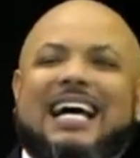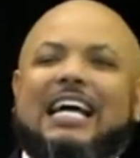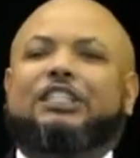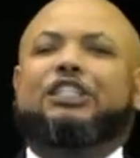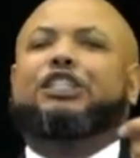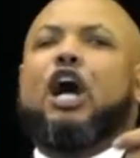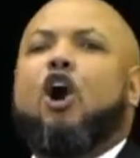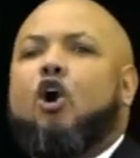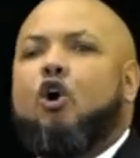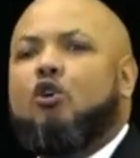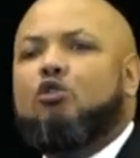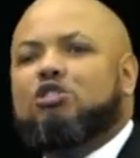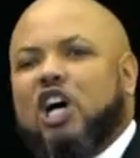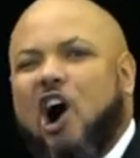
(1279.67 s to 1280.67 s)
I
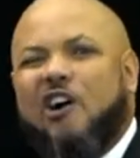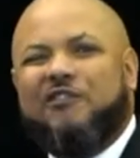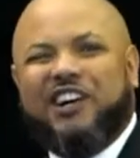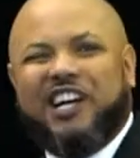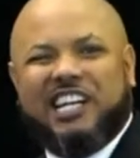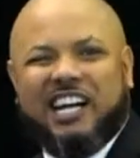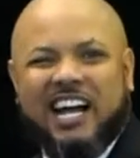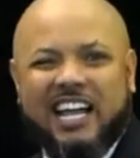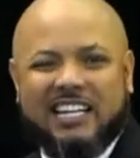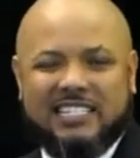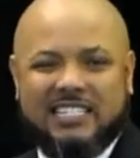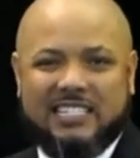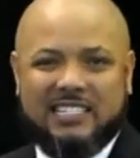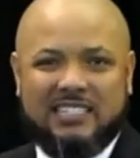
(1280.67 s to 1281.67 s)
chose off of gut.